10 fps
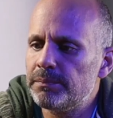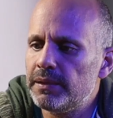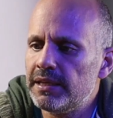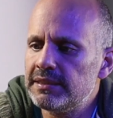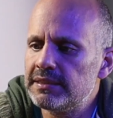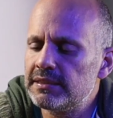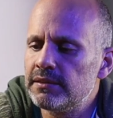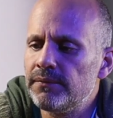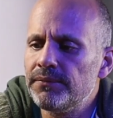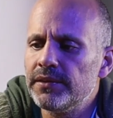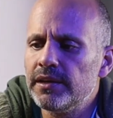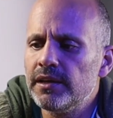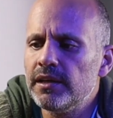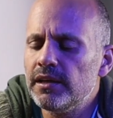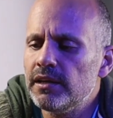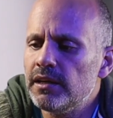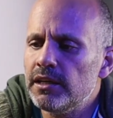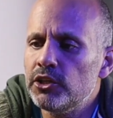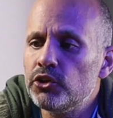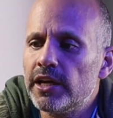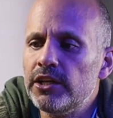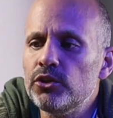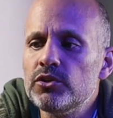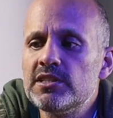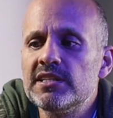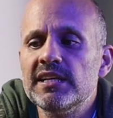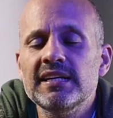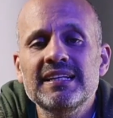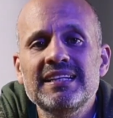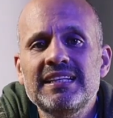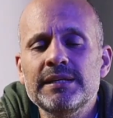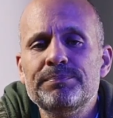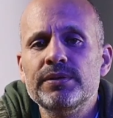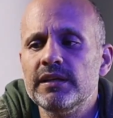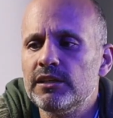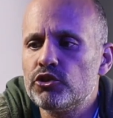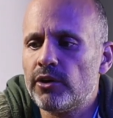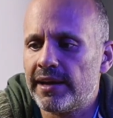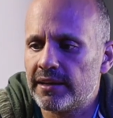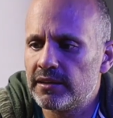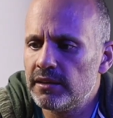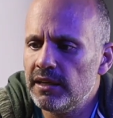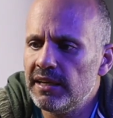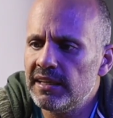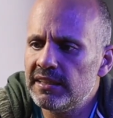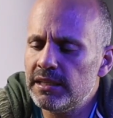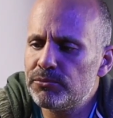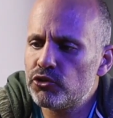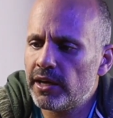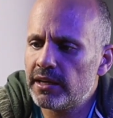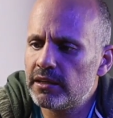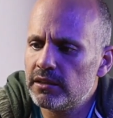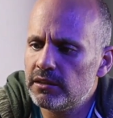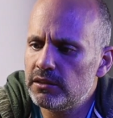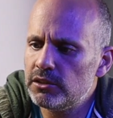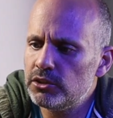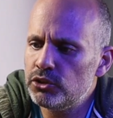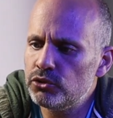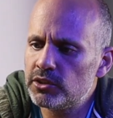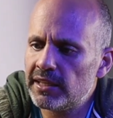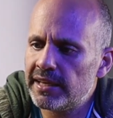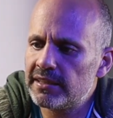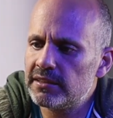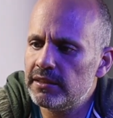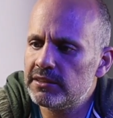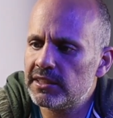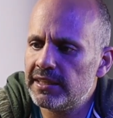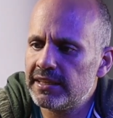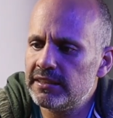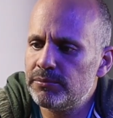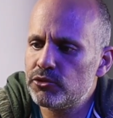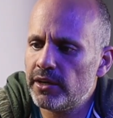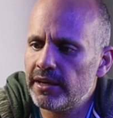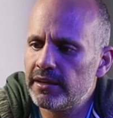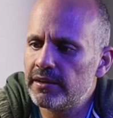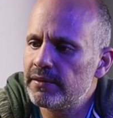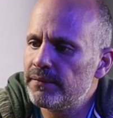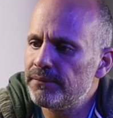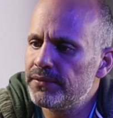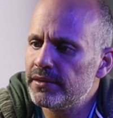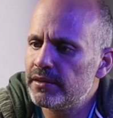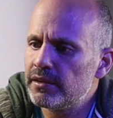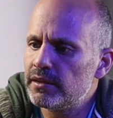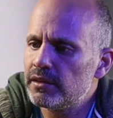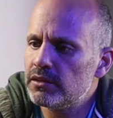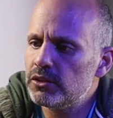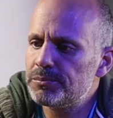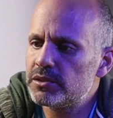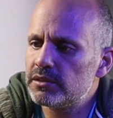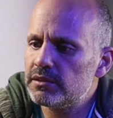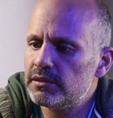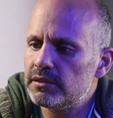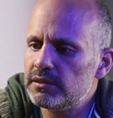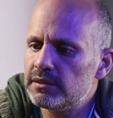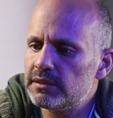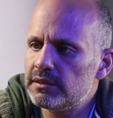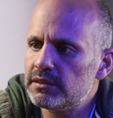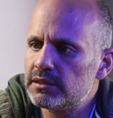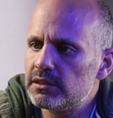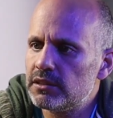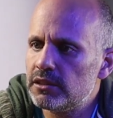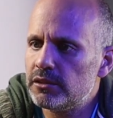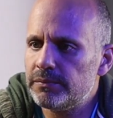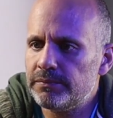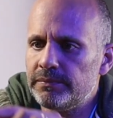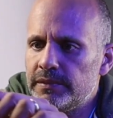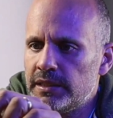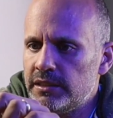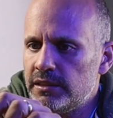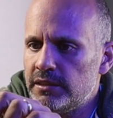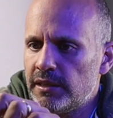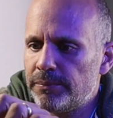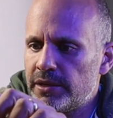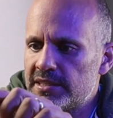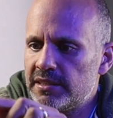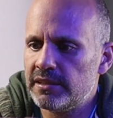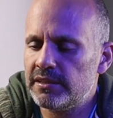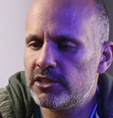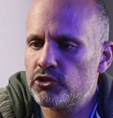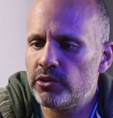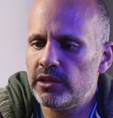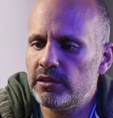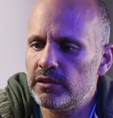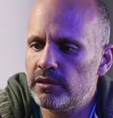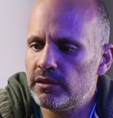plus. You can use deep track. Deep track, you select deep track. Oops, so I pressed the screen